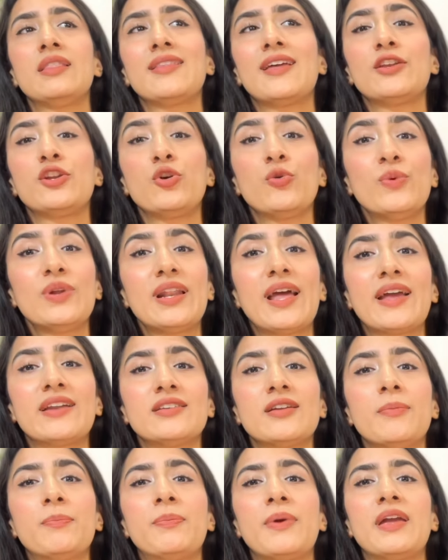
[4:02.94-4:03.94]
and you will
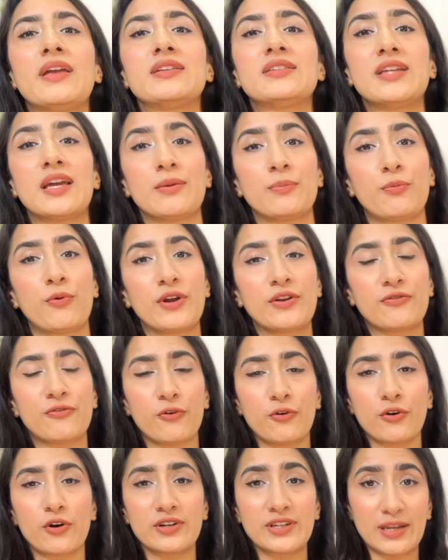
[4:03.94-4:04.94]
end up paying
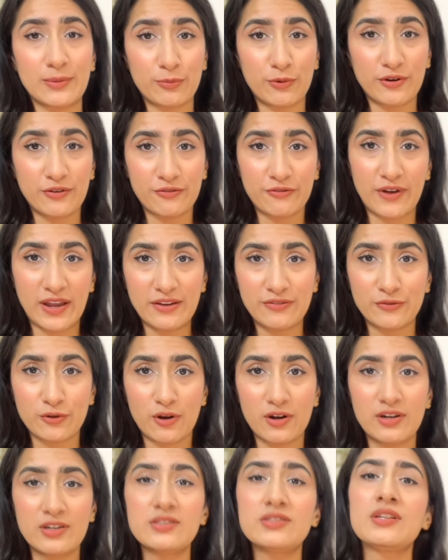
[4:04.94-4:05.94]
$10.4 or
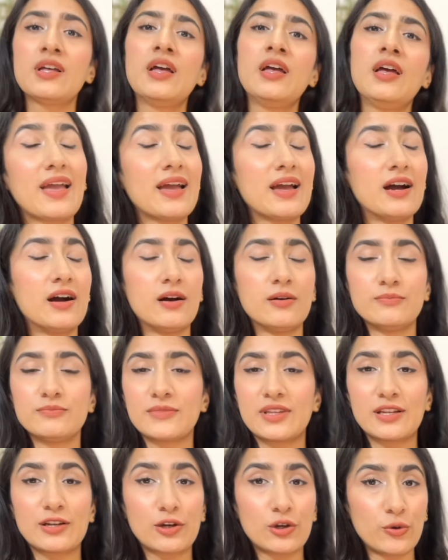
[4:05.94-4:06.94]

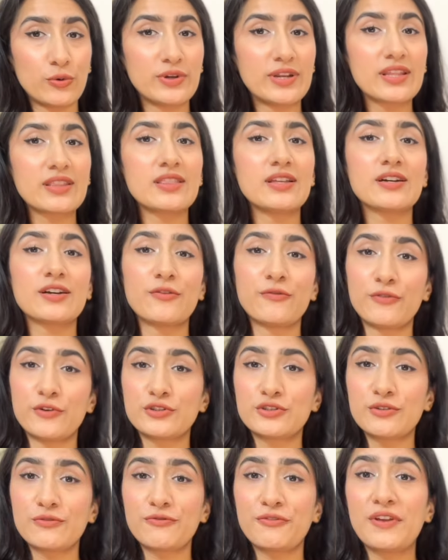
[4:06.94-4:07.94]
$10.5, including the
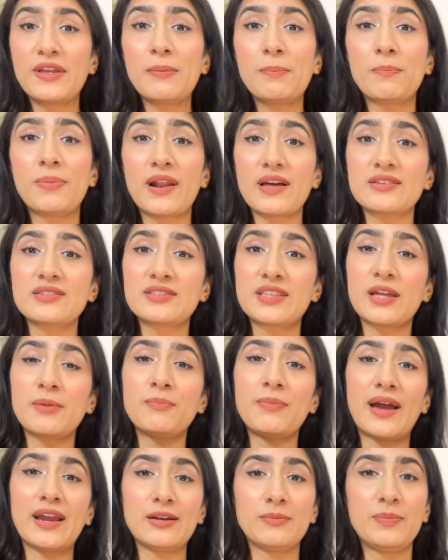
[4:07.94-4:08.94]
conversion fee, plus there
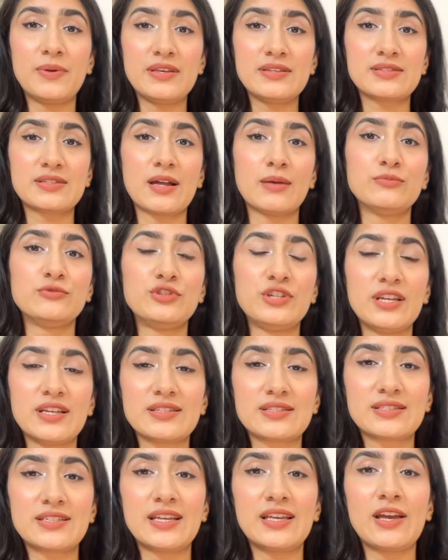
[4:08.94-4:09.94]
might be some
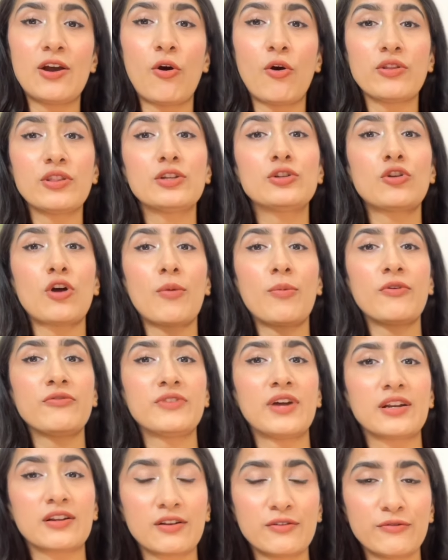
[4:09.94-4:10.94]
GST on the top
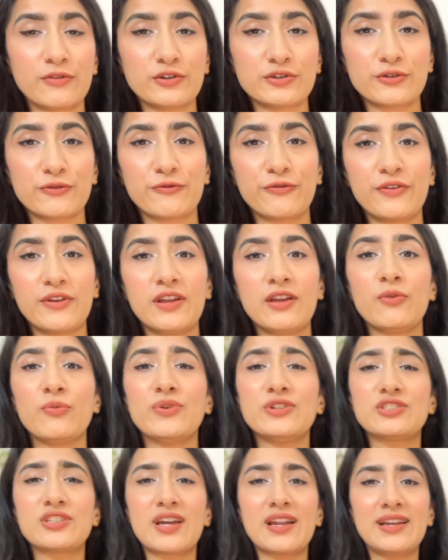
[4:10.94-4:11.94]
of that conversion fee,
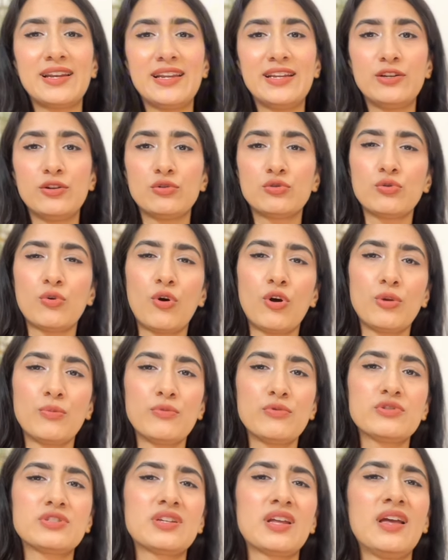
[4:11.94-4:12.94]
which can lead you to
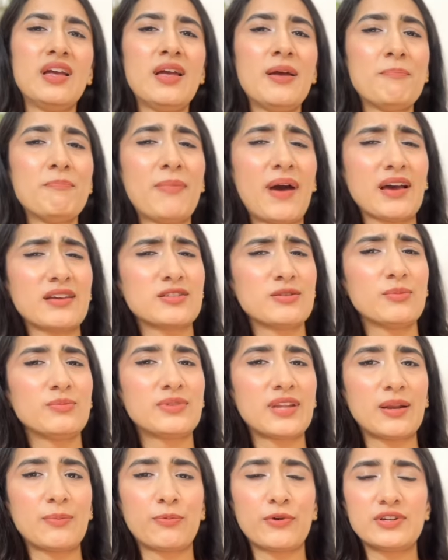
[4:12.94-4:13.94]
almost
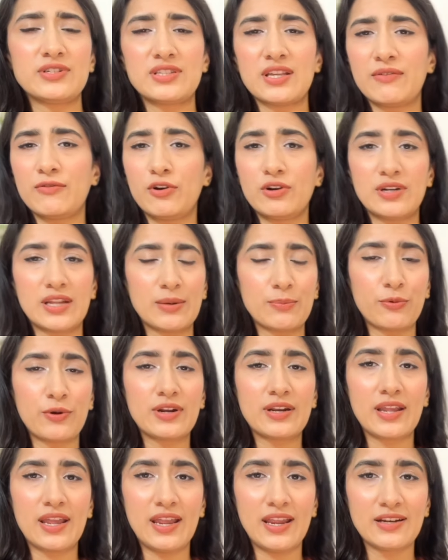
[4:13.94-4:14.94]
maximum 10.7 or
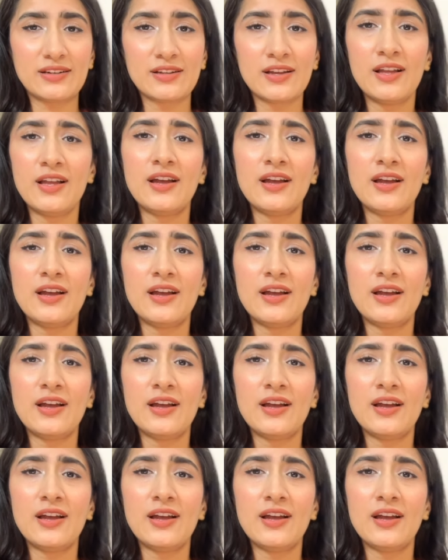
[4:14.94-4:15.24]
10.8